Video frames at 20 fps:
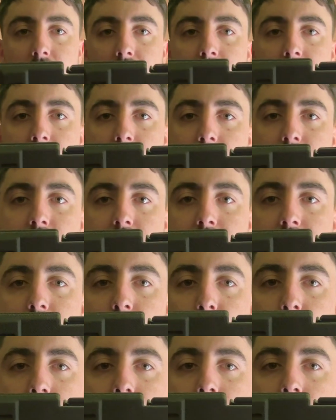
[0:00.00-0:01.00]
here is the
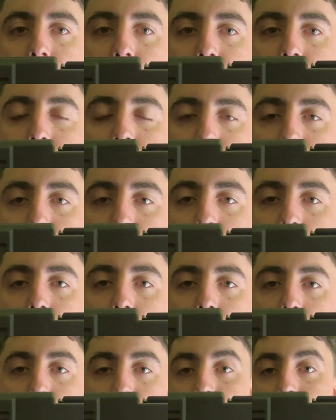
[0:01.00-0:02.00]
window
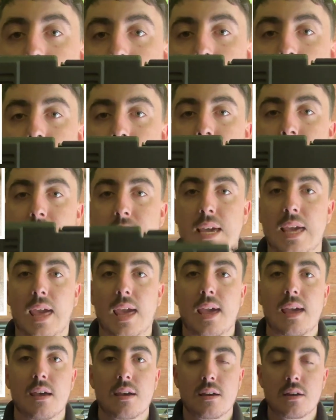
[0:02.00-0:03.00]
opening
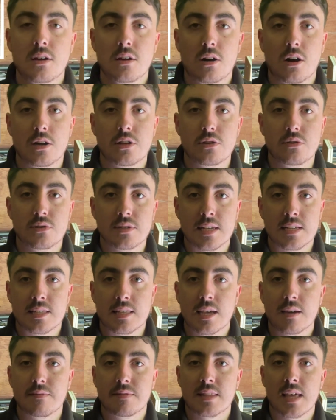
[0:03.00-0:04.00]
kit. I used this
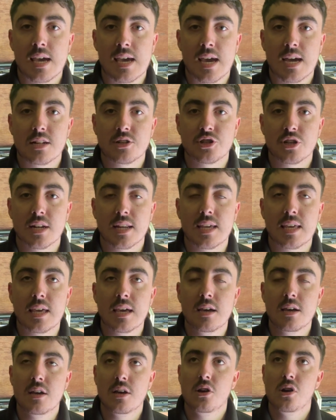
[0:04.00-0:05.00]
the other day actually.
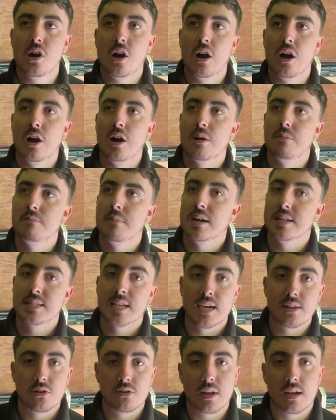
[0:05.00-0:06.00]
A
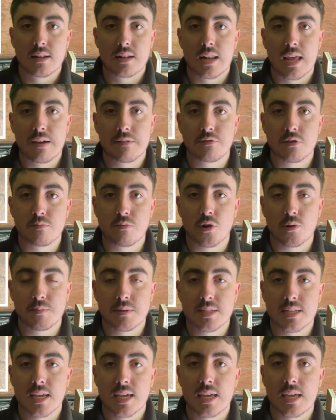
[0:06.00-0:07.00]
tenant left the
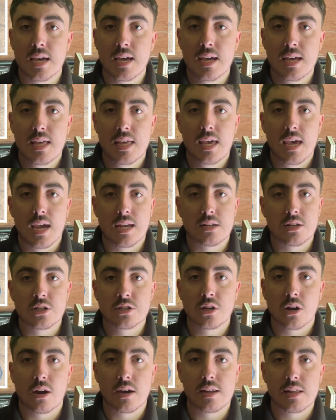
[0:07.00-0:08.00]
property and
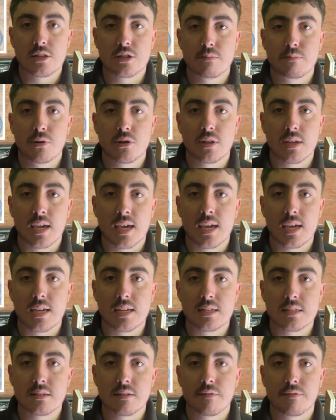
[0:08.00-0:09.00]
decided to put the
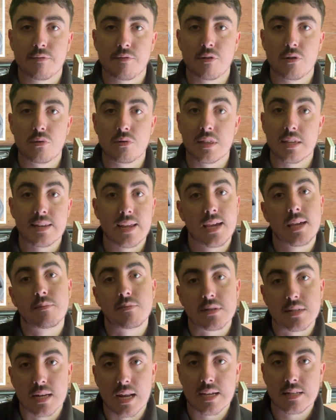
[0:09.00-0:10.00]
keys through the
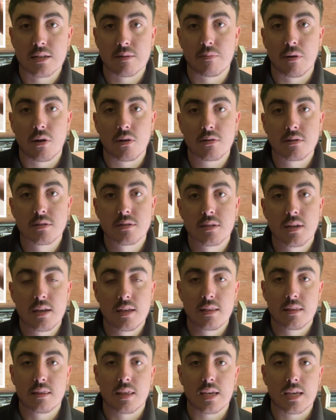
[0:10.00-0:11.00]
neighbour's letterbox,
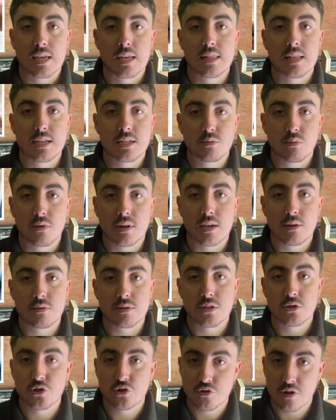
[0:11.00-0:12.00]
thinking that's what he was
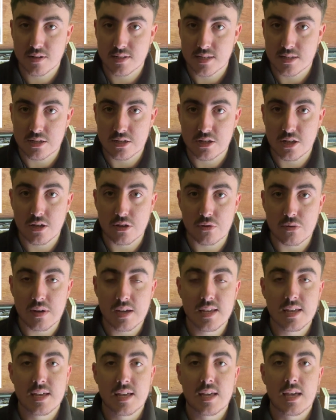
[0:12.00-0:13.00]
instructed to do.
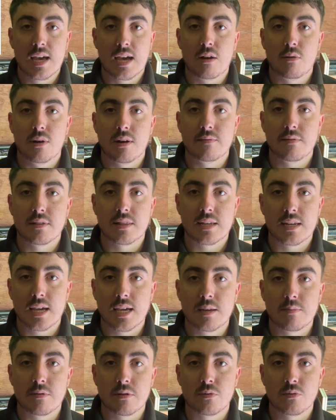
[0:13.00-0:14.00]
However, the
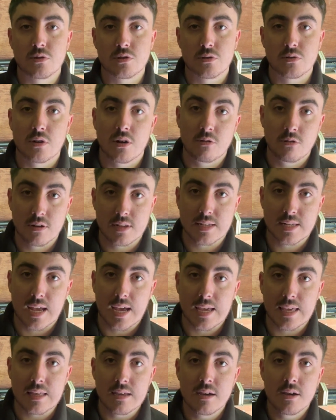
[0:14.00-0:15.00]
neighbour was on
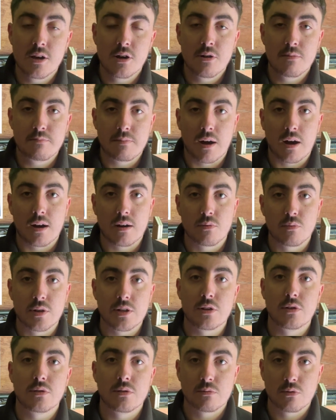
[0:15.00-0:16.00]
holiday, but we
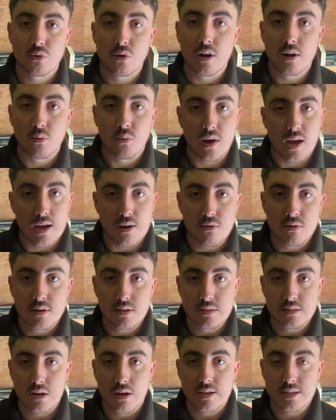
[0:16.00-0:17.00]
knew them quite well,
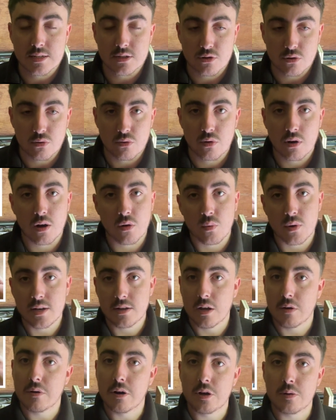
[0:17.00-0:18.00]
and I saw a
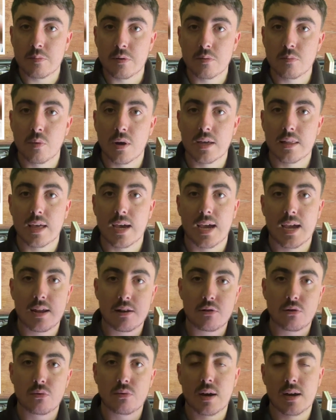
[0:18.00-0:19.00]
window open where the
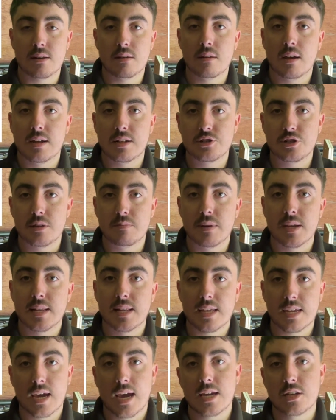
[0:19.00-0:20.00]
handle hadn't actually been
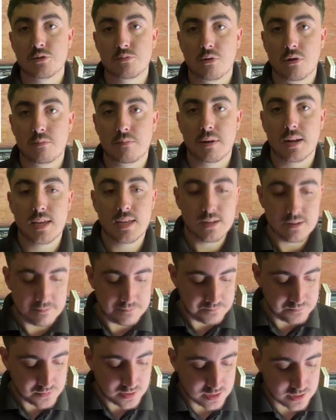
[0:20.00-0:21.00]
engaged properly.
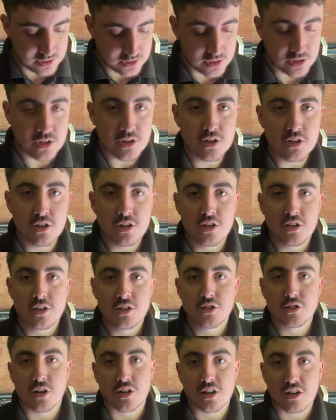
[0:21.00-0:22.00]

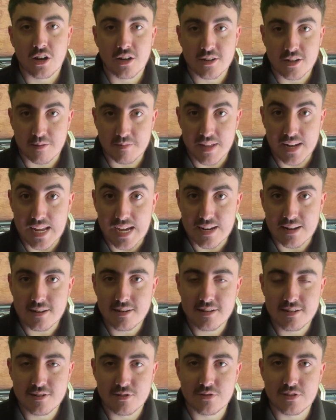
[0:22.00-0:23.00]
So I climbed up the ladder
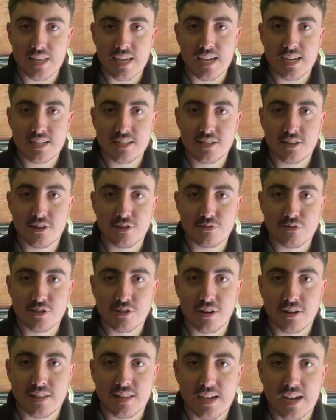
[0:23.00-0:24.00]
on the external
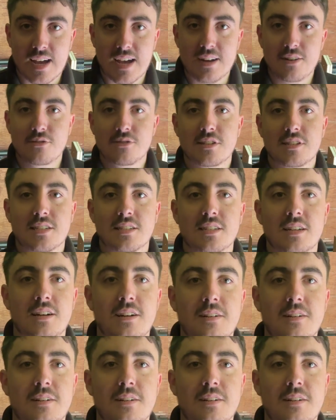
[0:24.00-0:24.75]
side of the house,